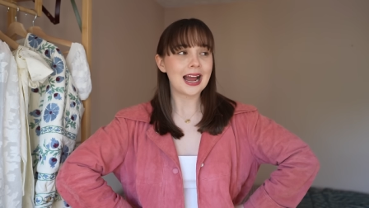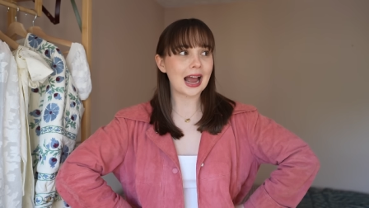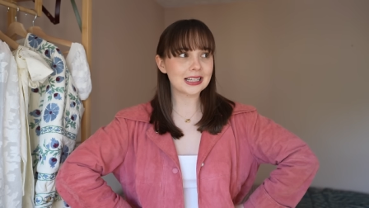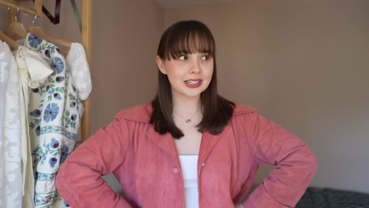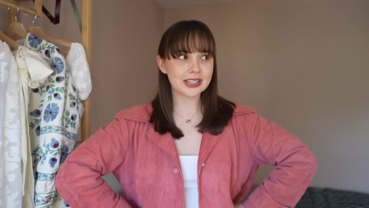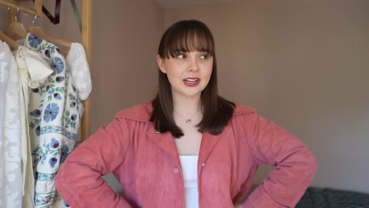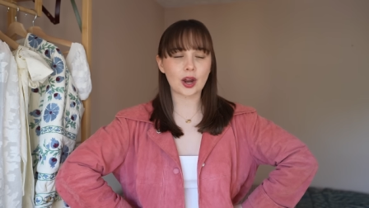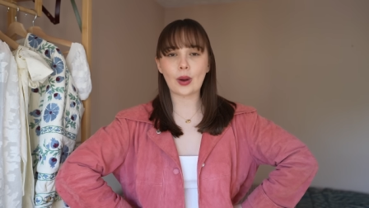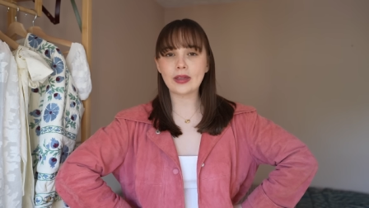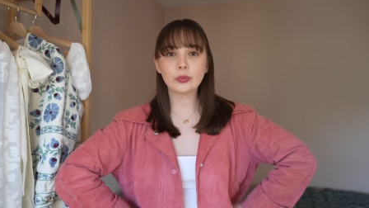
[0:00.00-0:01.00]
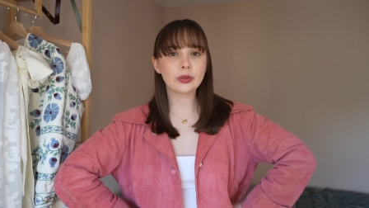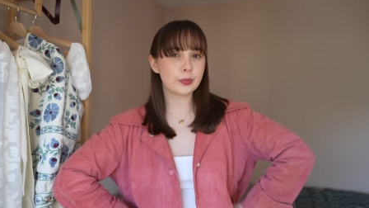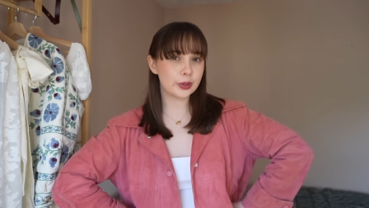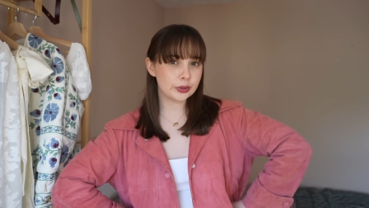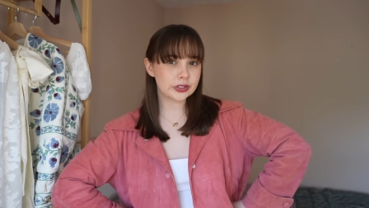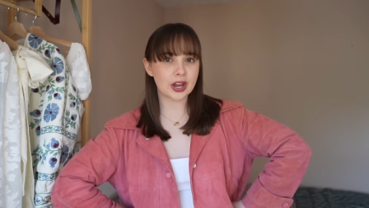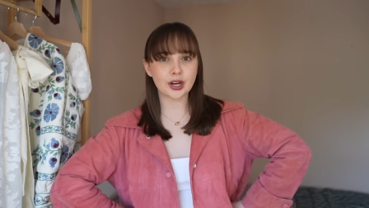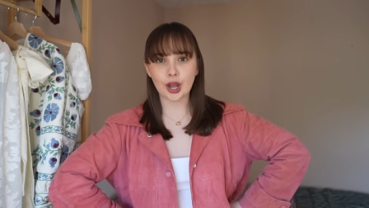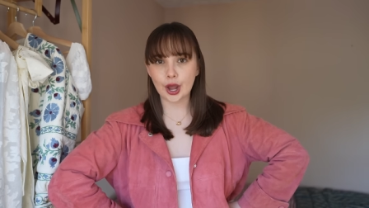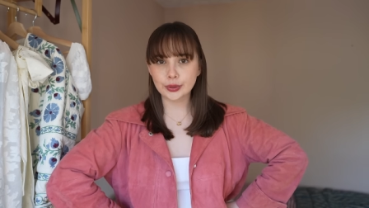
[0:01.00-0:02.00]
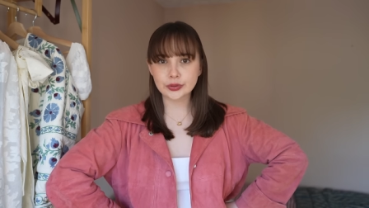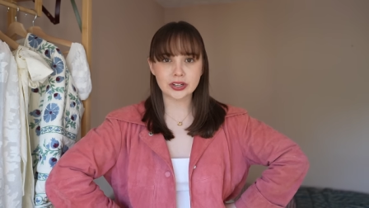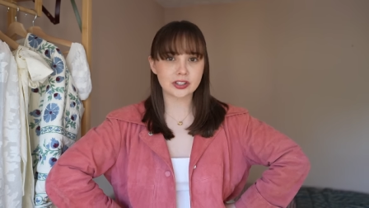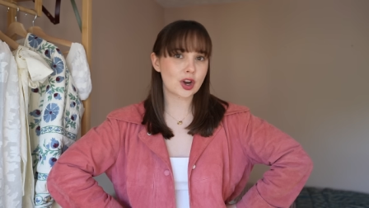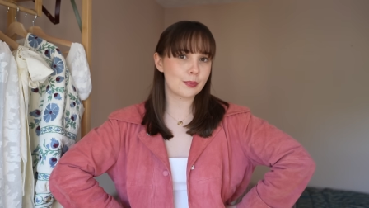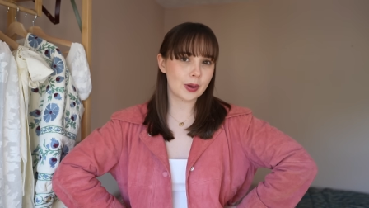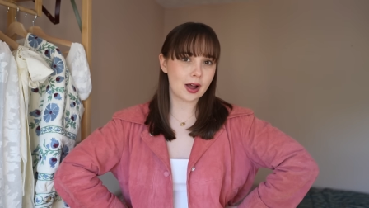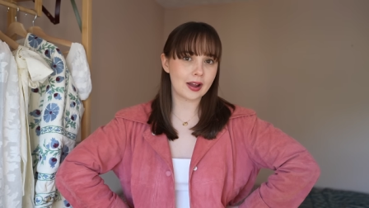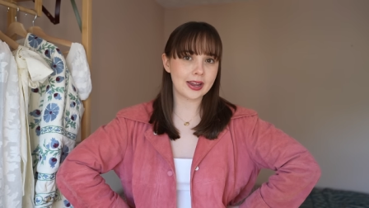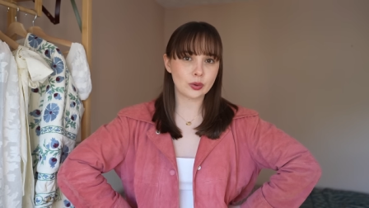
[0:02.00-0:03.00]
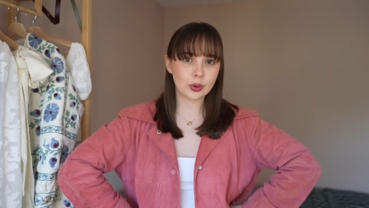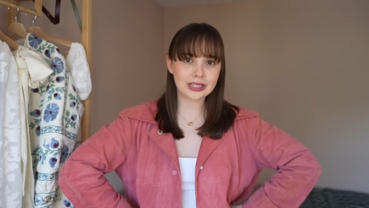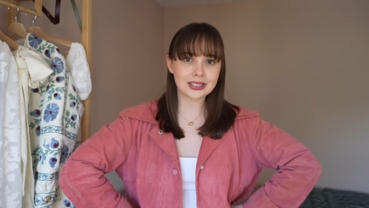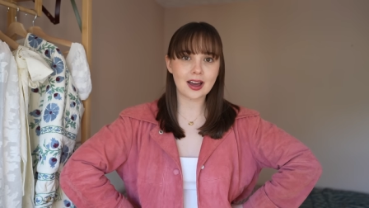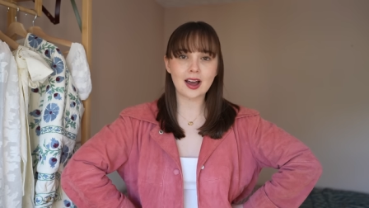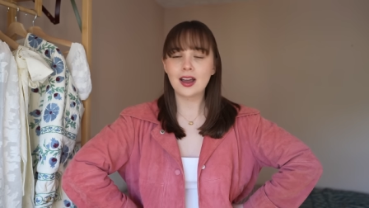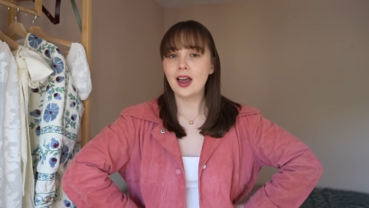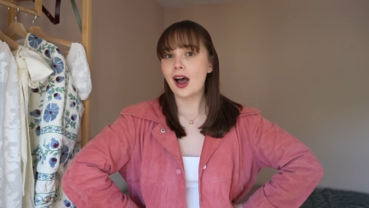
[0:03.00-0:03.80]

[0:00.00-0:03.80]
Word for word: As I said, I wear them with boots and a coat and a jumper in the winter.